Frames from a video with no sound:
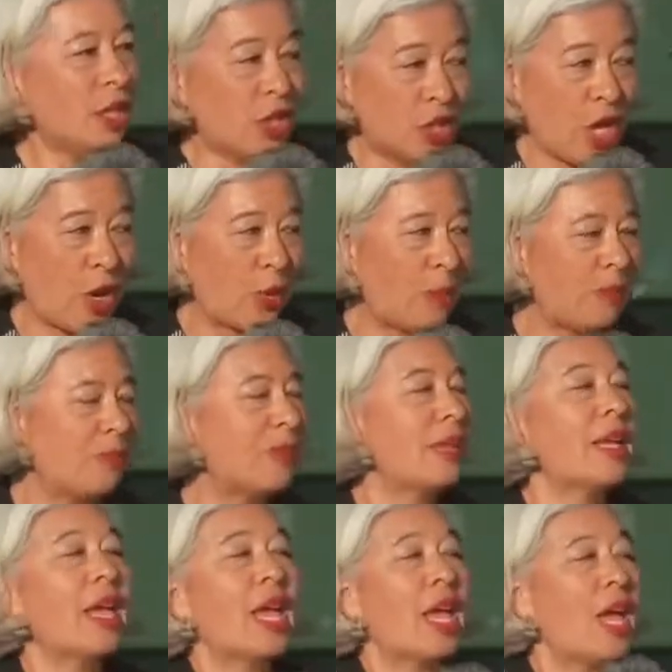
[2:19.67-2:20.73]
So
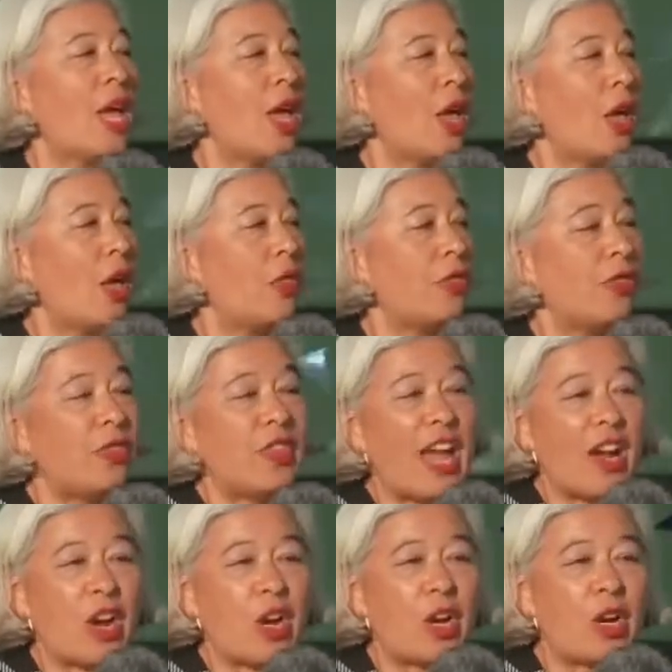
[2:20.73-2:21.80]

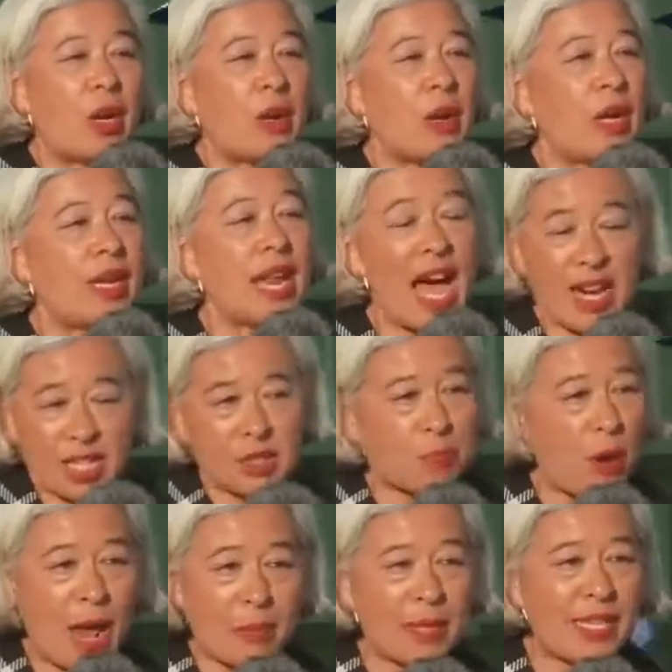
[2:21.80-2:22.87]
they're
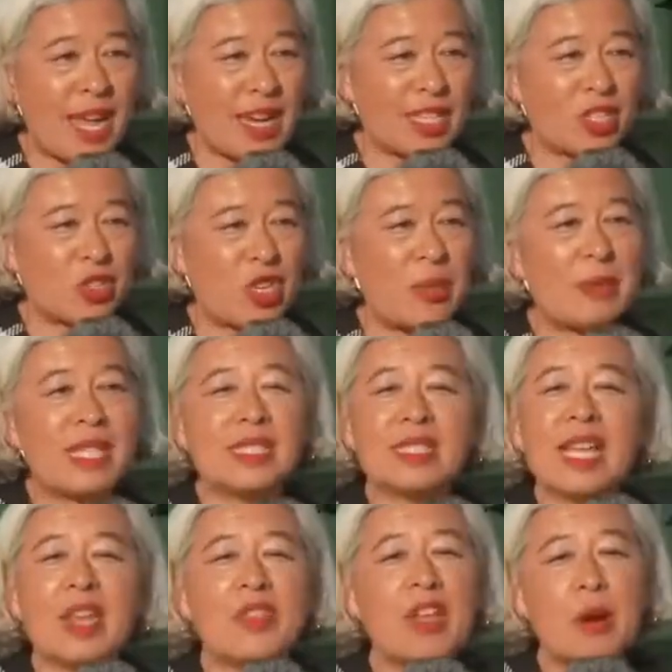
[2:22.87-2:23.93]
probably not extremists,
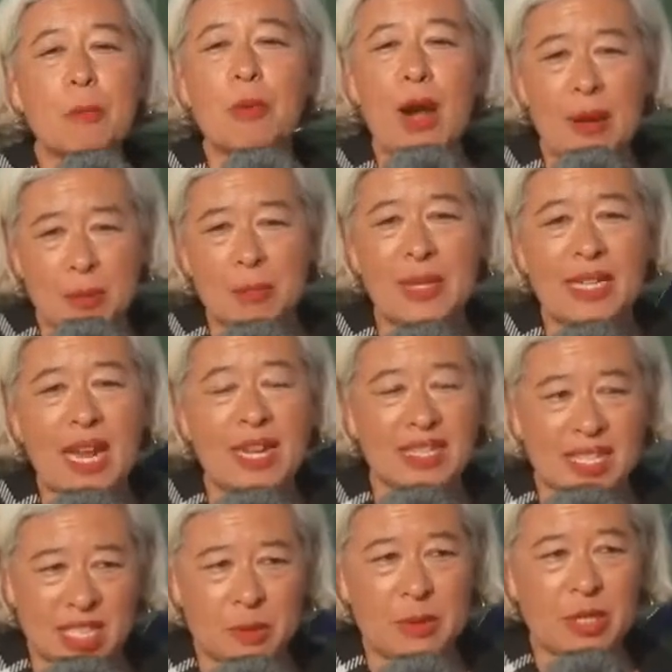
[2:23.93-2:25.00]
they're probably not
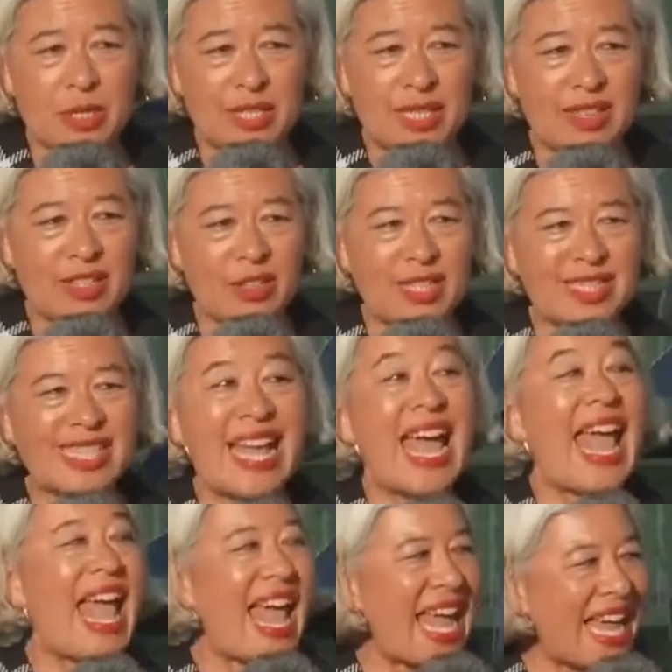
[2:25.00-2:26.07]
conspiracy theorists.
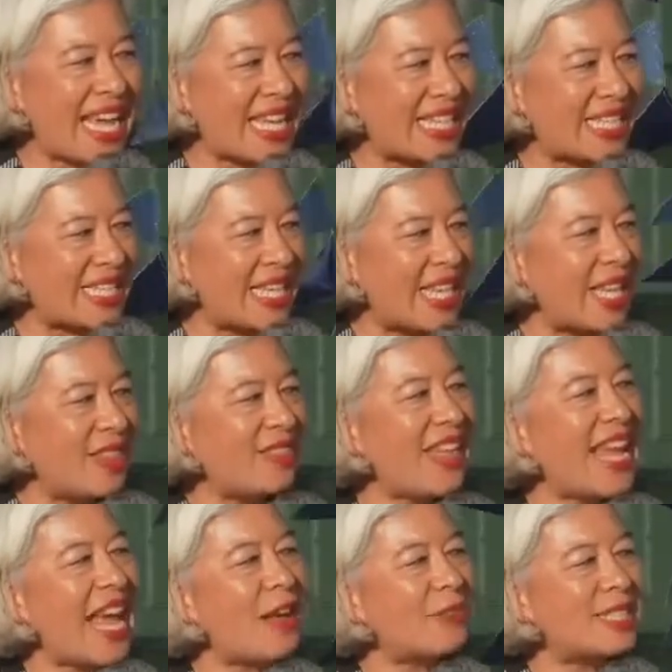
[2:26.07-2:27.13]
And
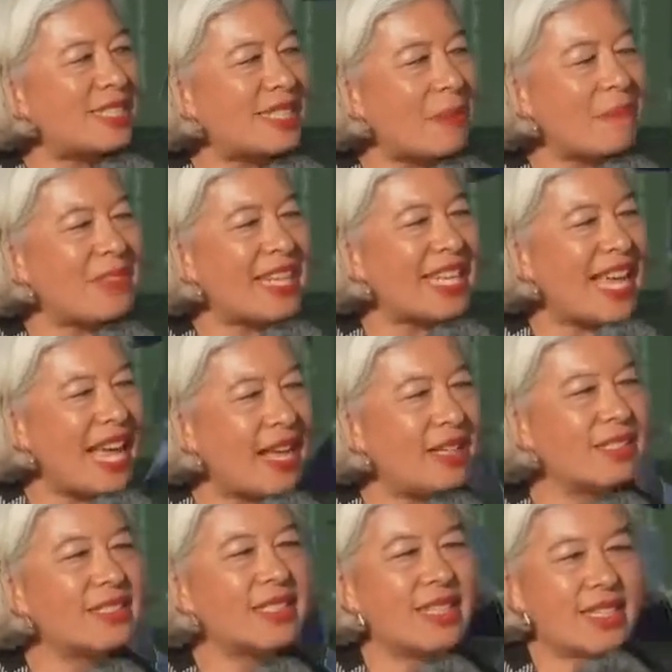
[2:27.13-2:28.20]
they have something
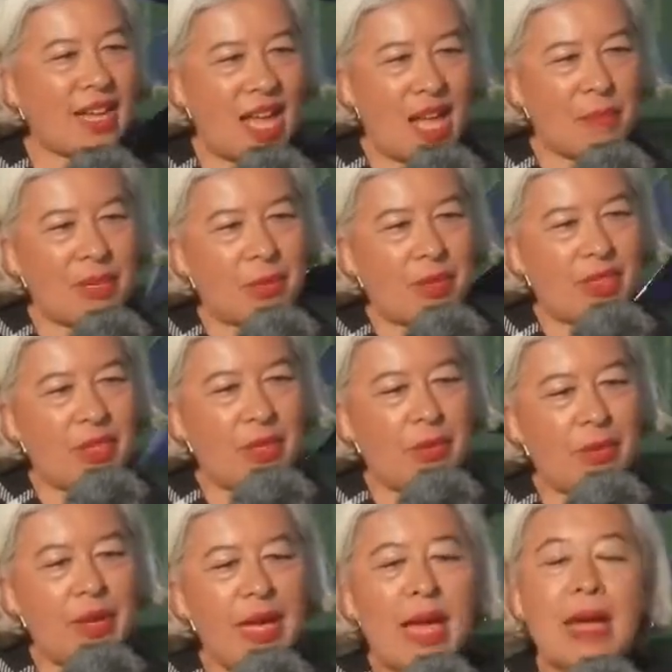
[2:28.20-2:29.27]
else in common with you.
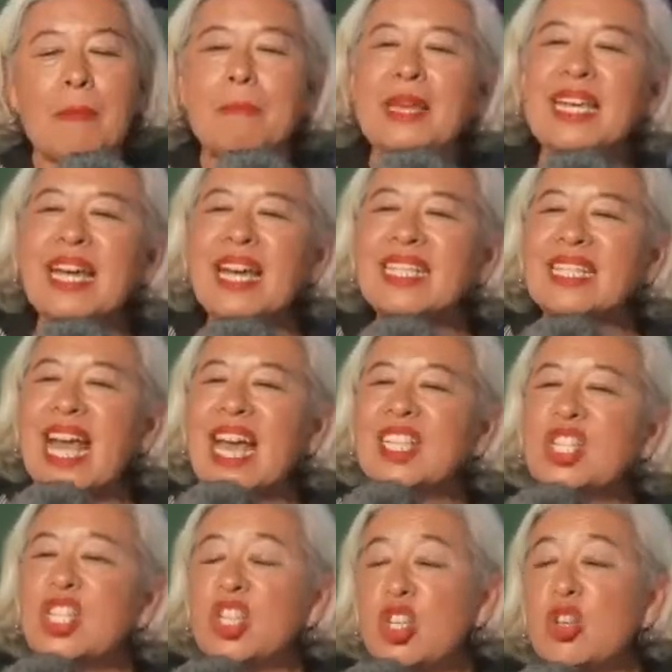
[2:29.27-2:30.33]
Because as
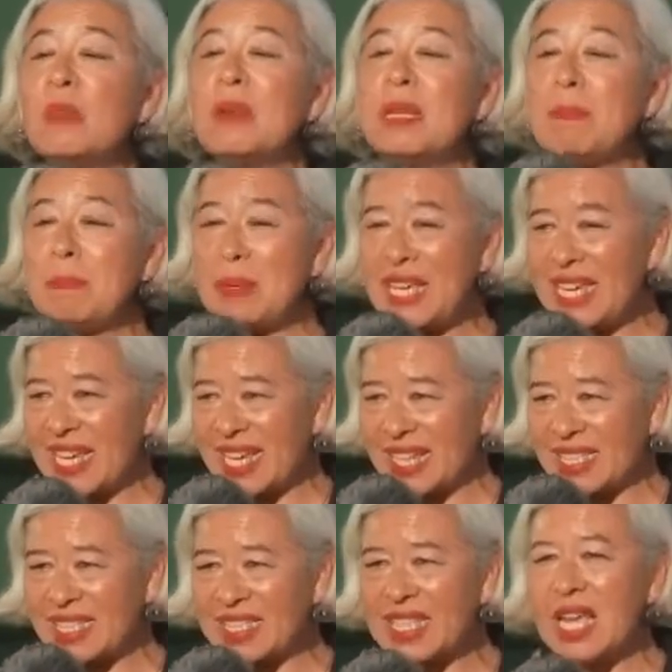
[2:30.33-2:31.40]
human
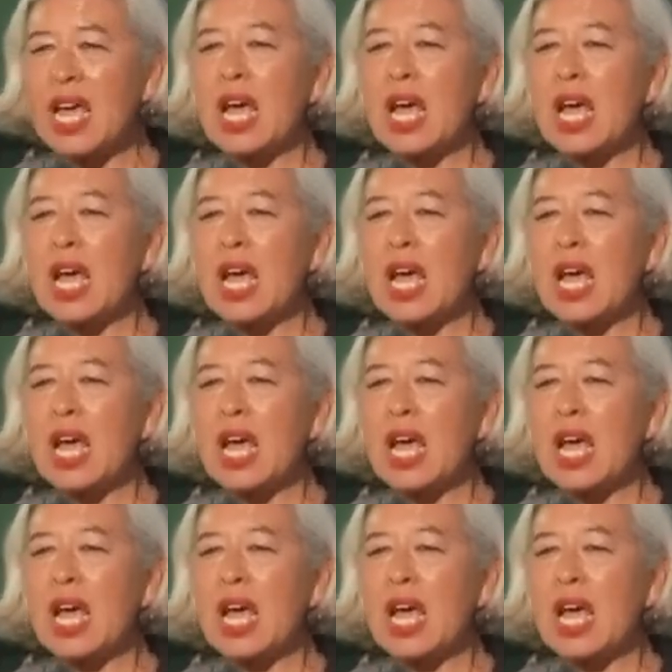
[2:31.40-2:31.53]
beings,